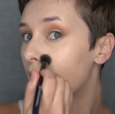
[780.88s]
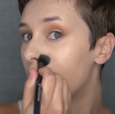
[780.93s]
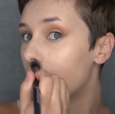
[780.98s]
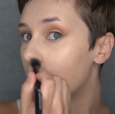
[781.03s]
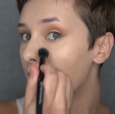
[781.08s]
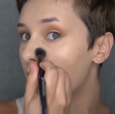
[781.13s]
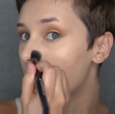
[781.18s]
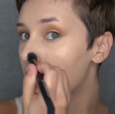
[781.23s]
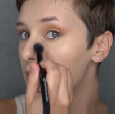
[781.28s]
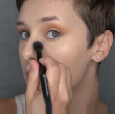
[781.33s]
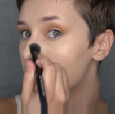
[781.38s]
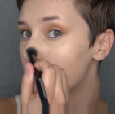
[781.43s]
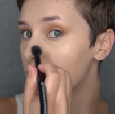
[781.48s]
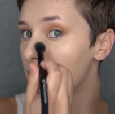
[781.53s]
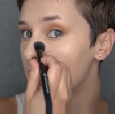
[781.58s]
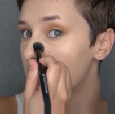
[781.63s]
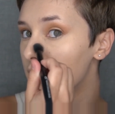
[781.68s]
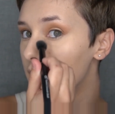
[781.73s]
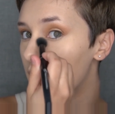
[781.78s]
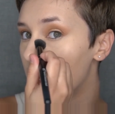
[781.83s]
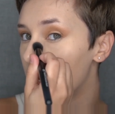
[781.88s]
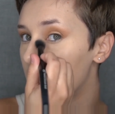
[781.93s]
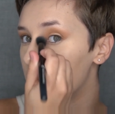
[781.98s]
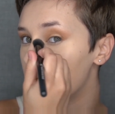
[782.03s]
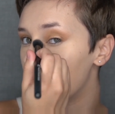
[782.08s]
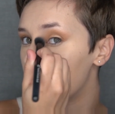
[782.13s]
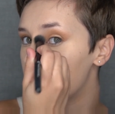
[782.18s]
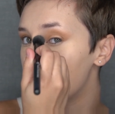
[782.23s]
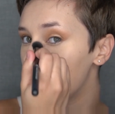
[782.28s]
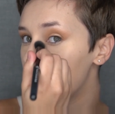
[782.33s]
I got a ring light.
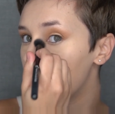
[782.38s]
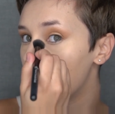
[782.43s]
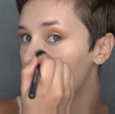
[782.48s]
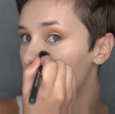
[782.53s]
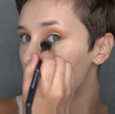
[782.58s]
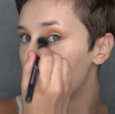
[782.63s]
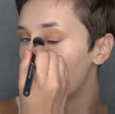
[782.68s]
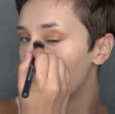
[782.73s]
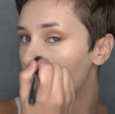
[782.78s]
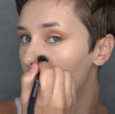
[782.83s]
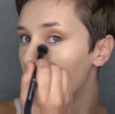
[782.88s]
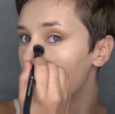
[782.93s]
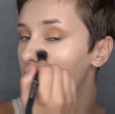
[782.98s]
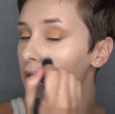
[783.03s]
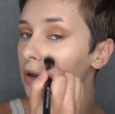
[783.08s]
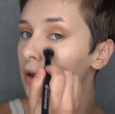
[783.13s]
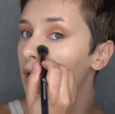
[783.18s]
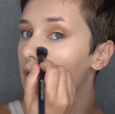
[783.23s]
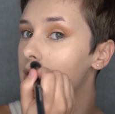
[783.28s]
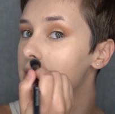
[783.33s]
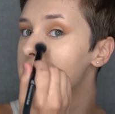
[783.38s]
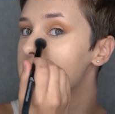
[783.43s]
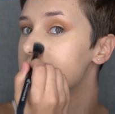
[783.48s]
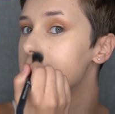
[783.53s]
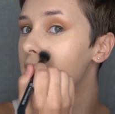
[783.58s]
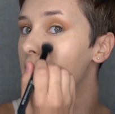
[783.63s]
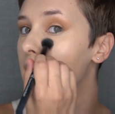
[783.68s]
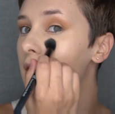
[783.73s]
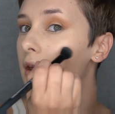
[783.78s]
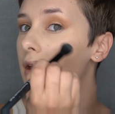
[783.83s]
Let me know what you guys
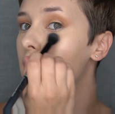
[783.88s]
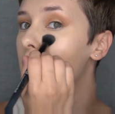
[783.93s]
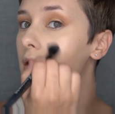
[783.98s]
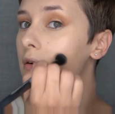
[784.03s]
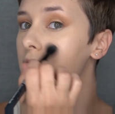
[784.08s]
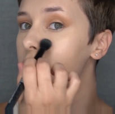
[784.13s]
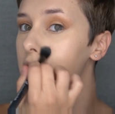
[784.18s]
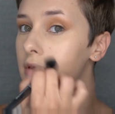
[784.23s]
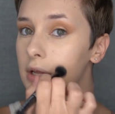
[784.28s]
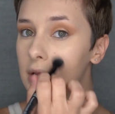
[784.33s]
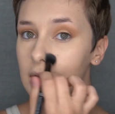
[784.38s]
think of the